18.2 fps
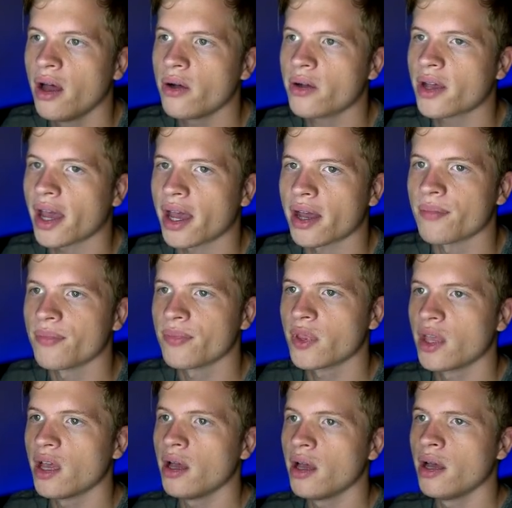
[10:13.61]
Okay.
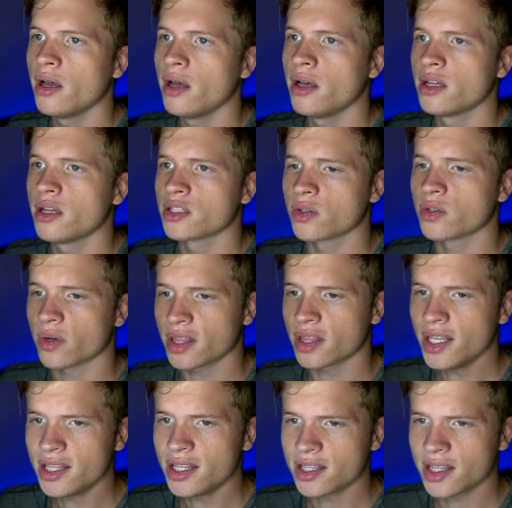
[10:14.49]
So I
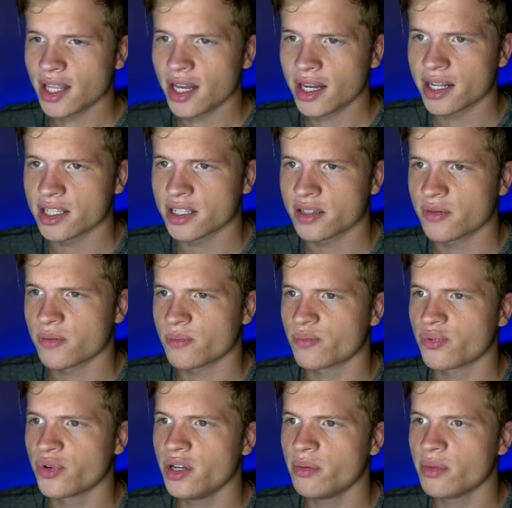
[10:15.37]
think that that is
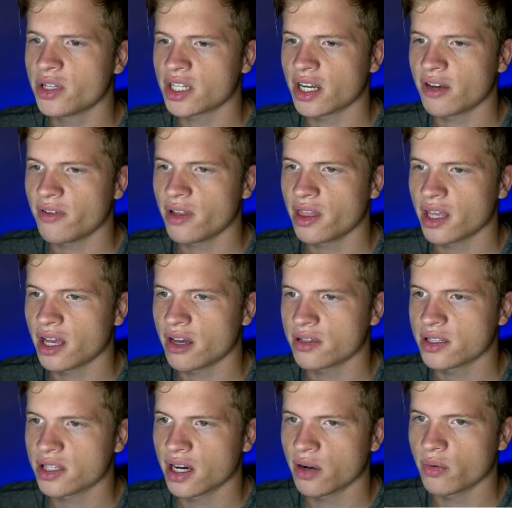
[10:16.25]
pretty much everything
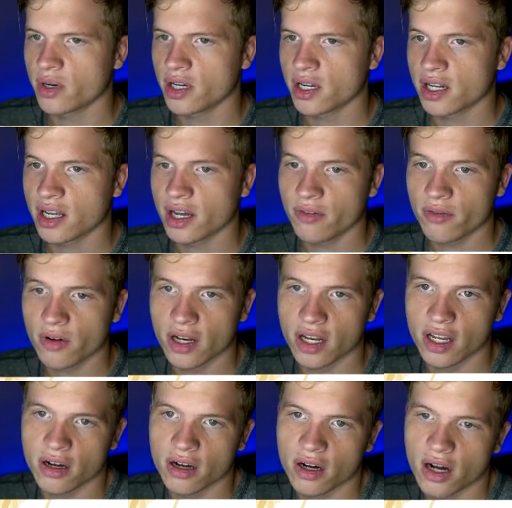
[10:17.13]
else that I wanted to cover
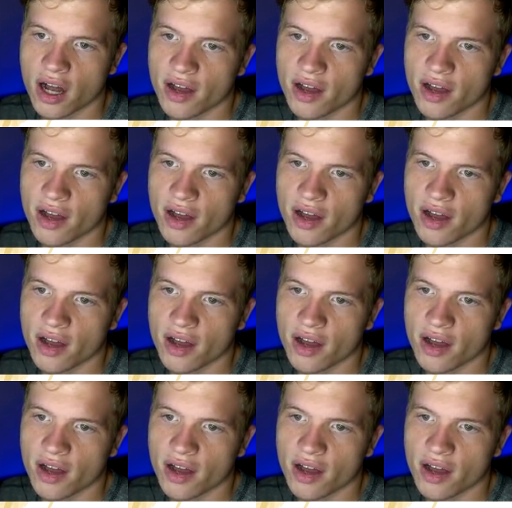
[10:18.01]
in here.